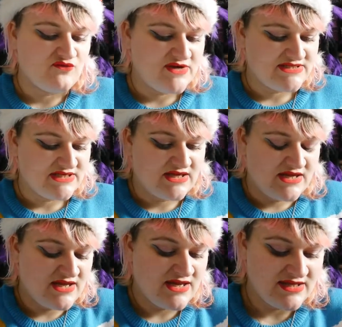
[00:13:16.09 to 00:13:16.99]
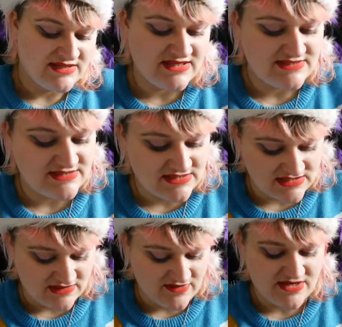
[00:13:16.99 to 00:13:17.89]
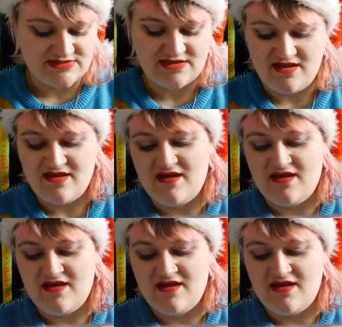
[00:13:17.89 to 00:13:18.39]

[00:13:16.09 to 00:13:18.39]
reading this series.